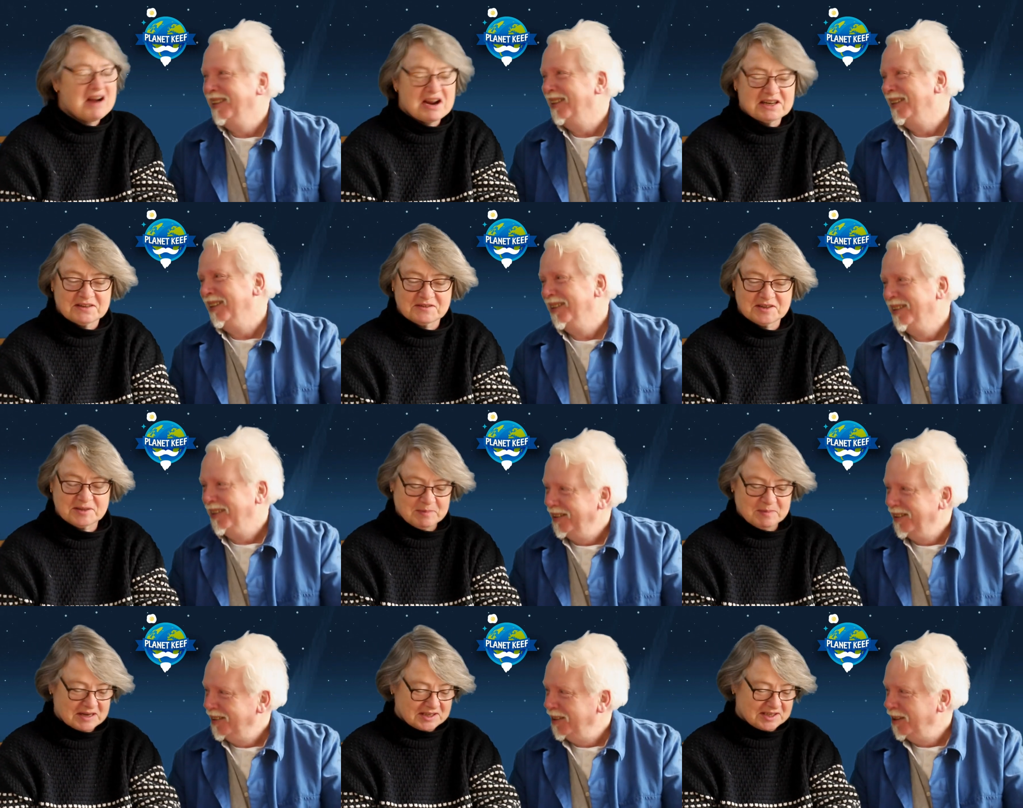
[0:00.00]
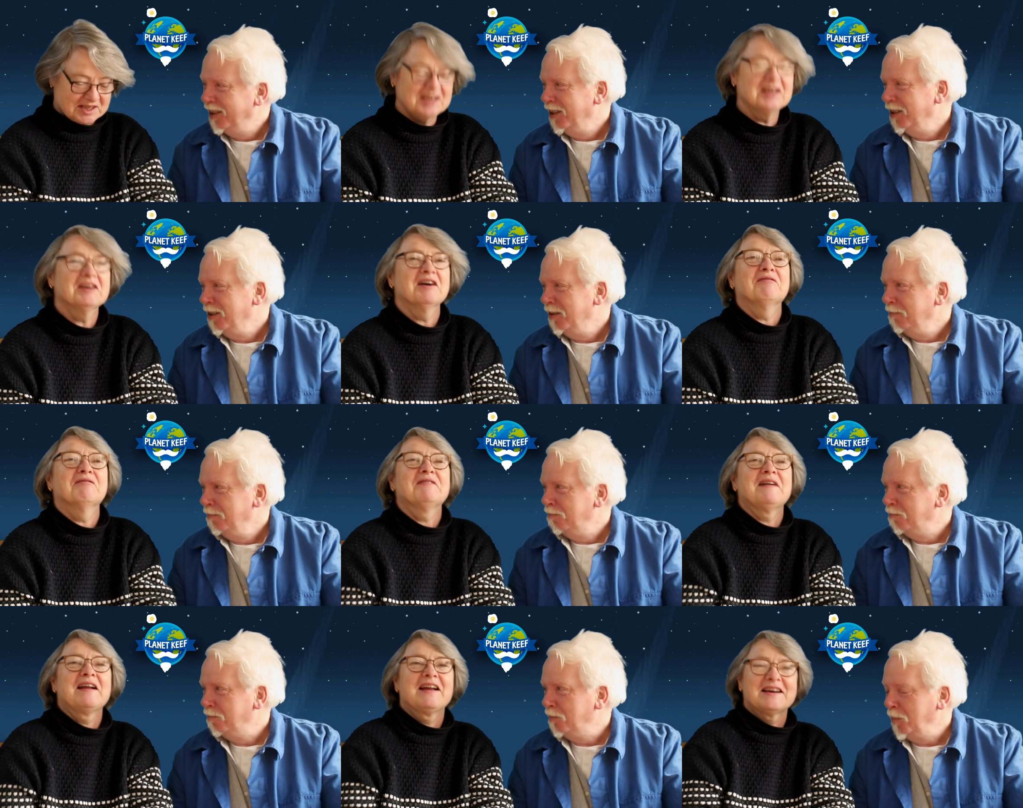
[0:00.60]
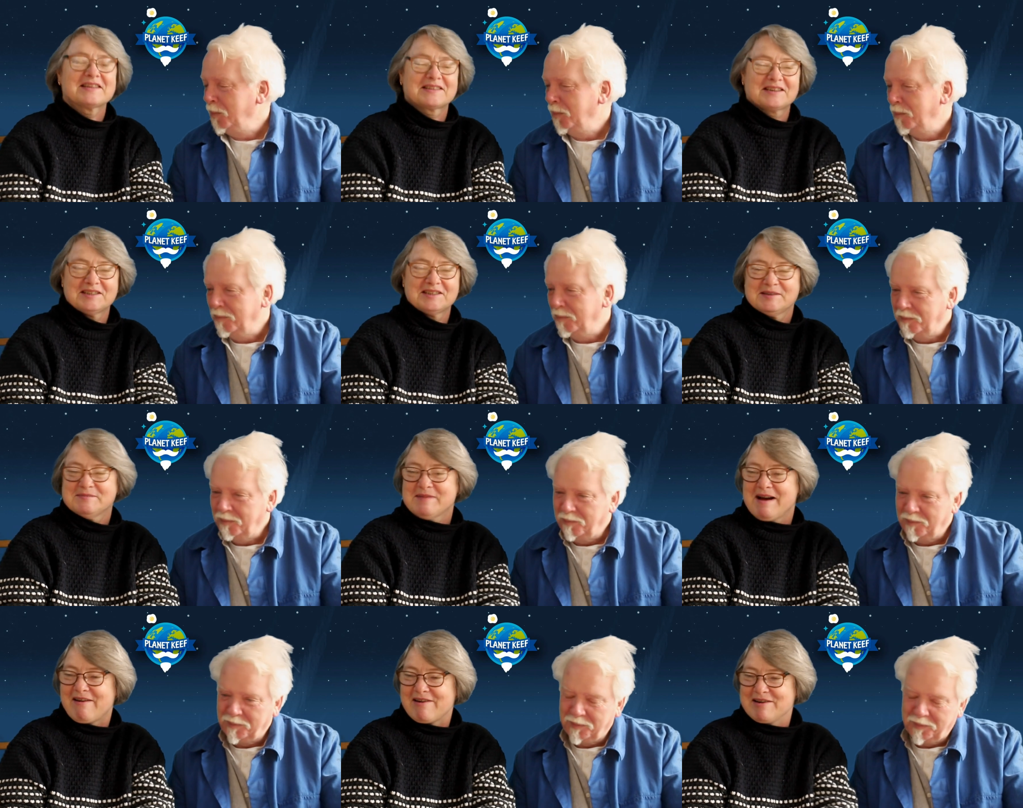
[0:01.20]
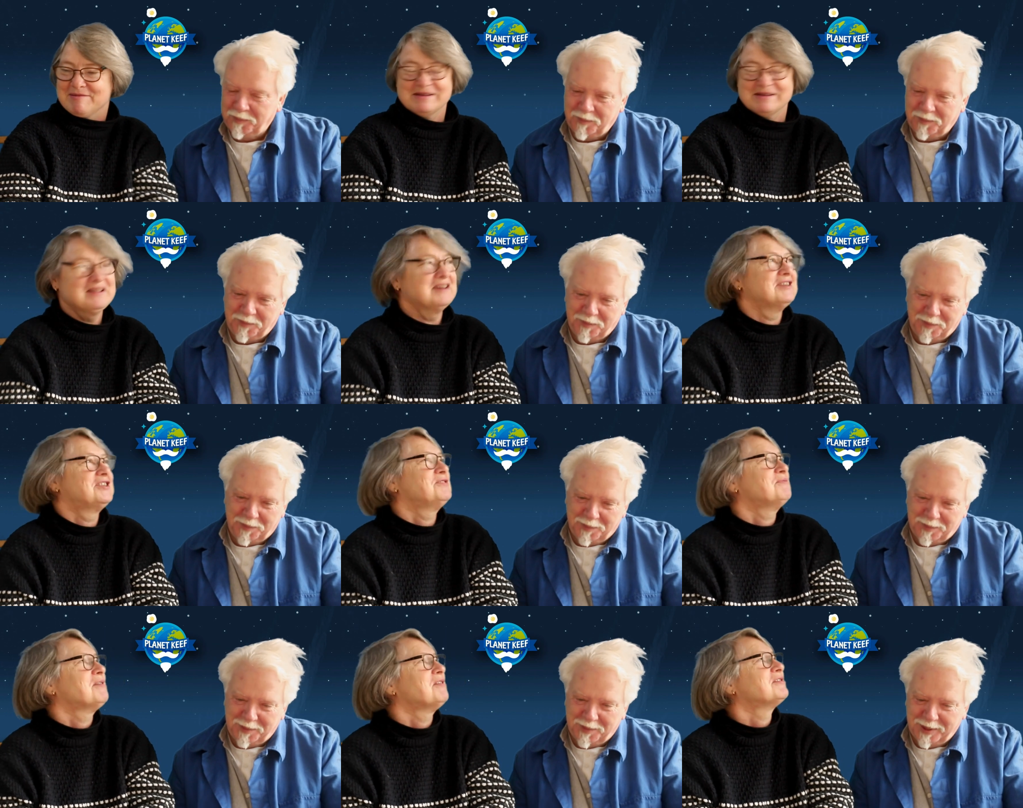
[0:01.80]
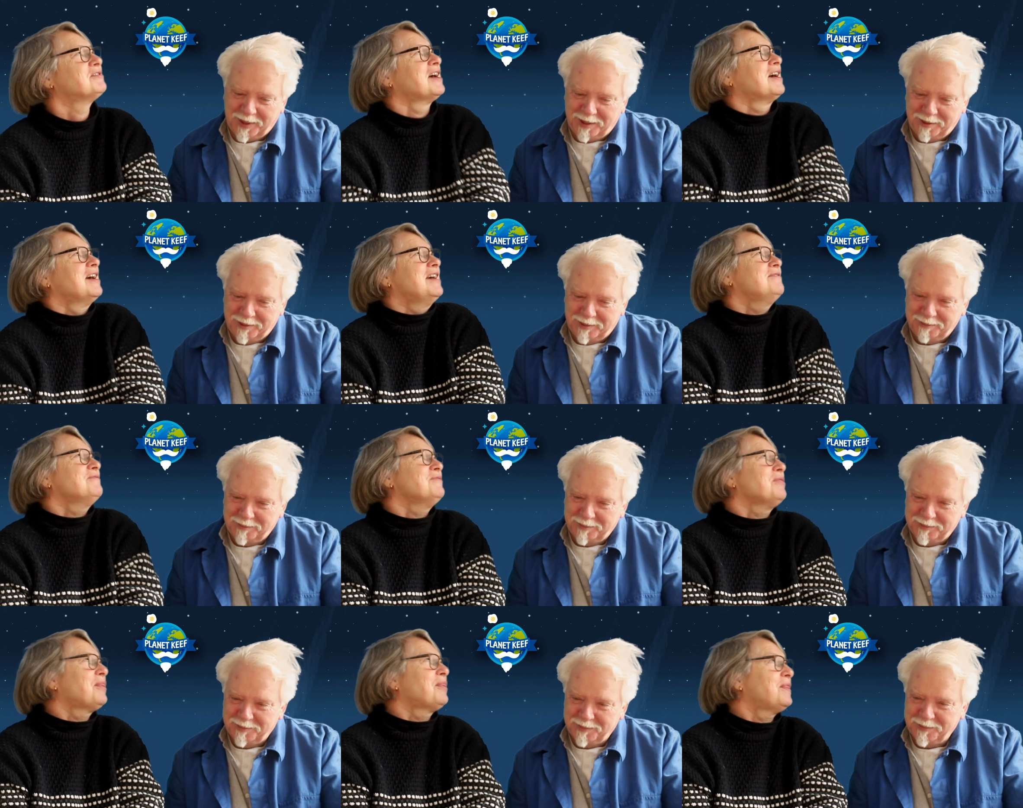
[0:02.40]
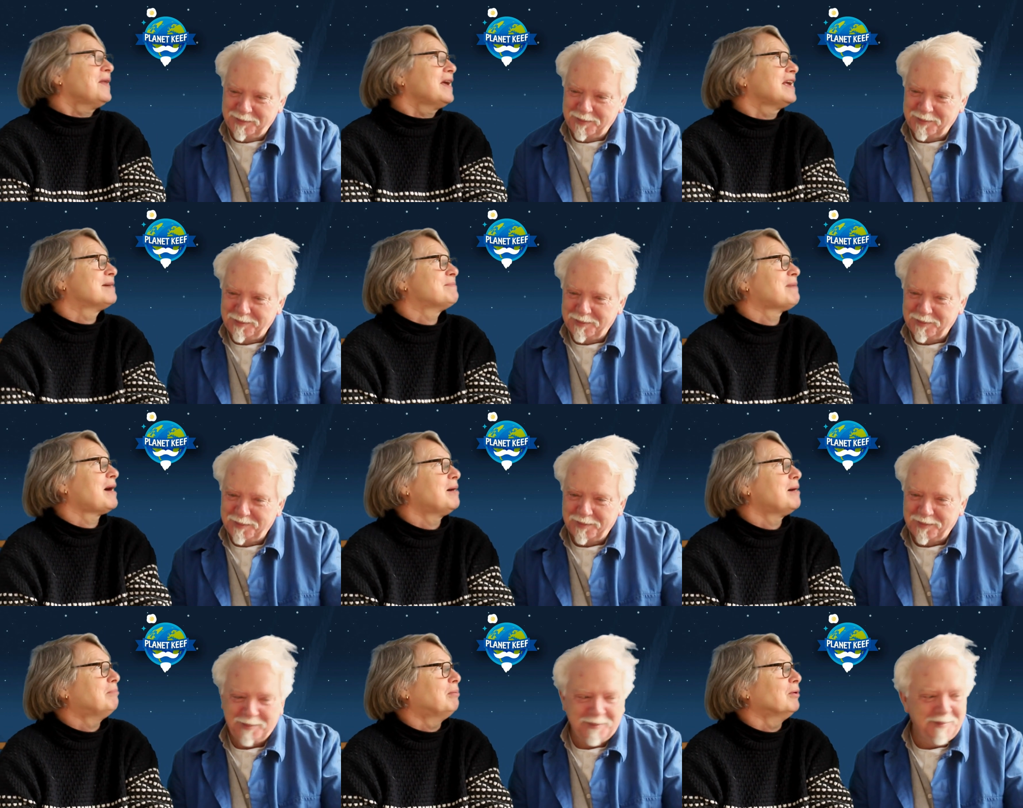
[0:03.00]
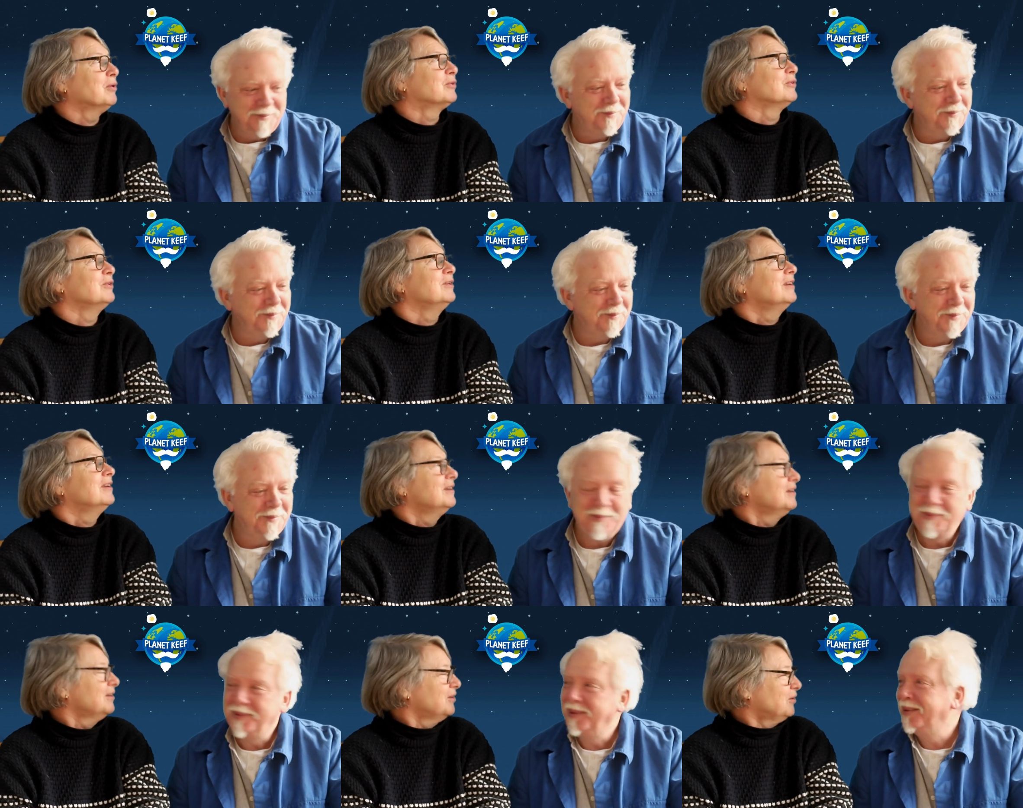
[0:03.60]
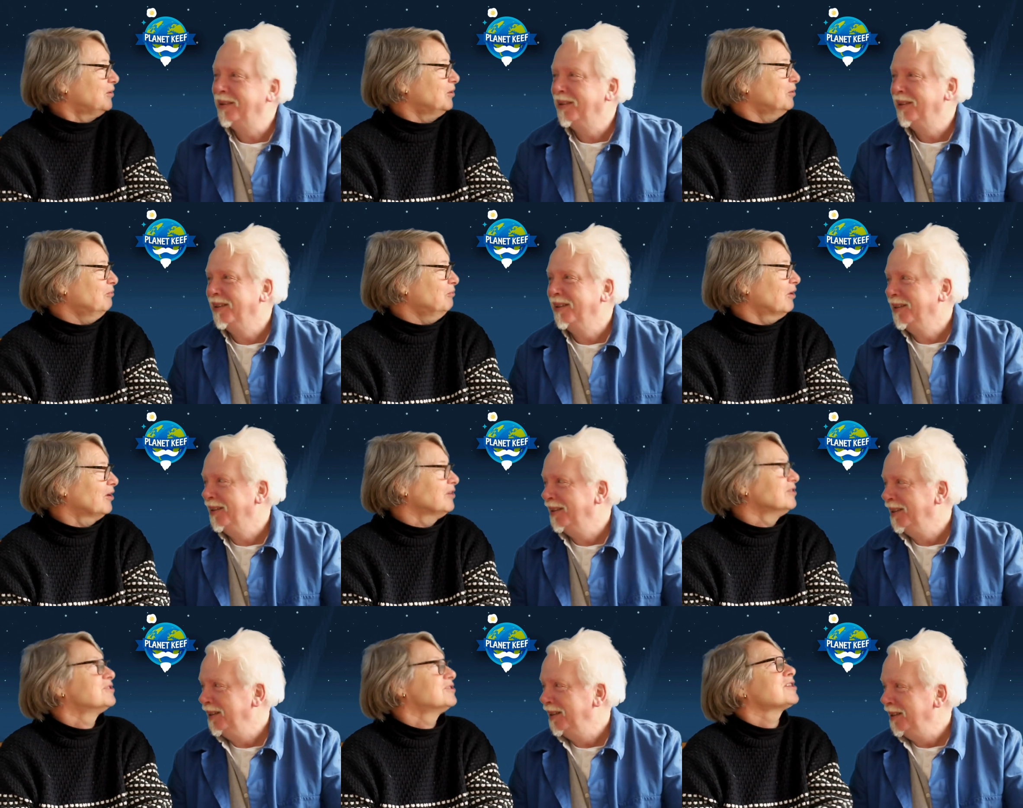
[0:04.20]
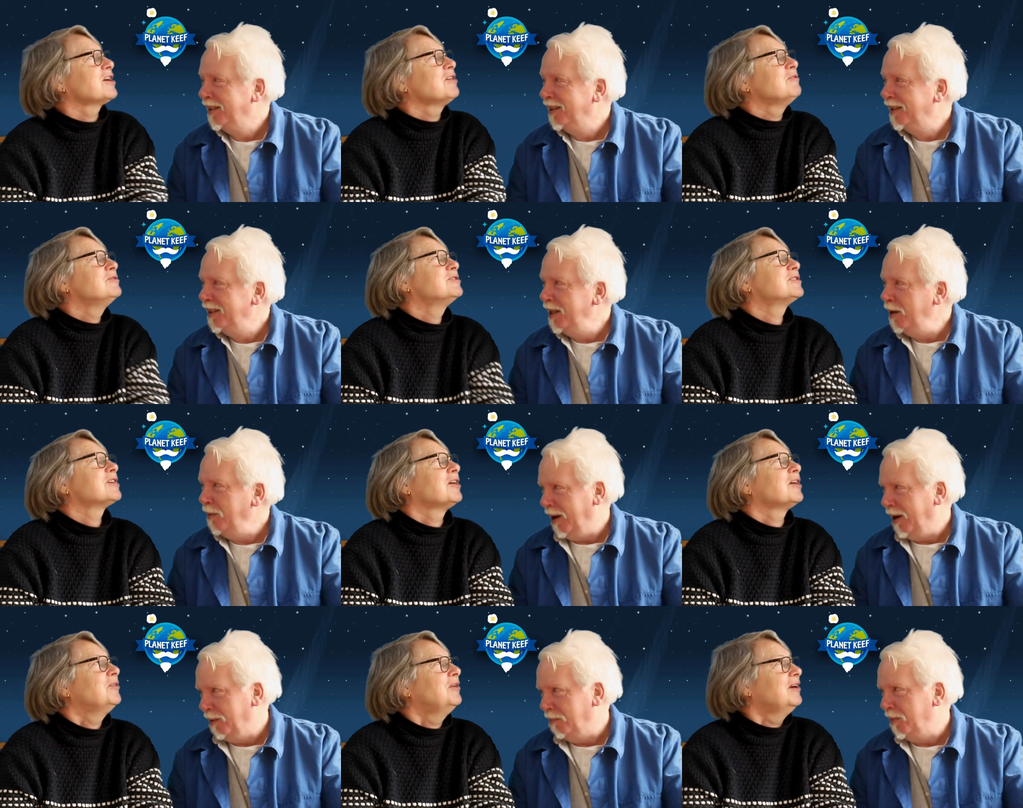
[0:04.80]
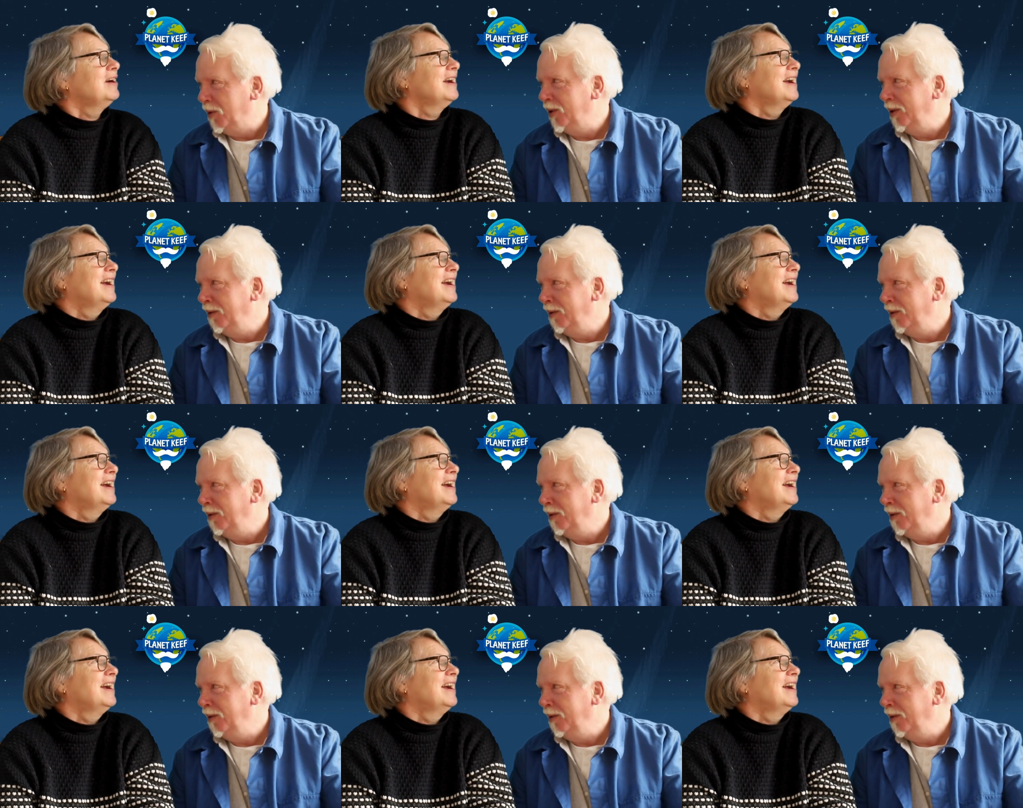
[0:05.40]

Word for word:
Speaker 1: right, I've spent enough, I'll ask her to marry me, and then she won't even think about pudding, you rotten so-and-so.